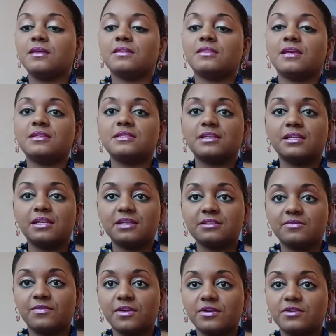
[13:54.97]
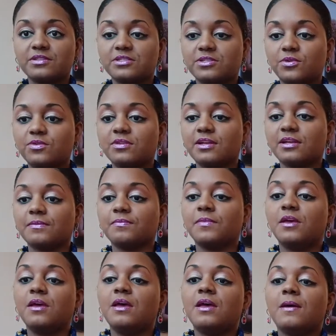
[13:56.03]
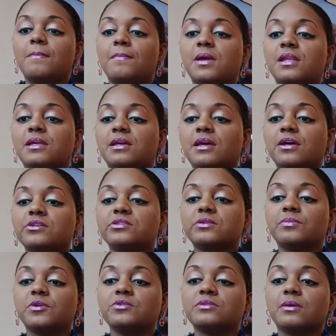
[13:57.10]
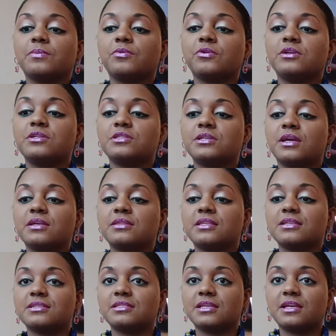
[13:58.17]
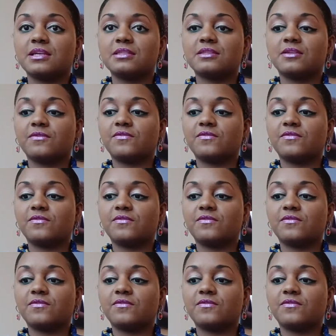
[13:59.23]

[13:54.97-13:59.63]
They said it's very soothing. Many customers appreciate the scent, the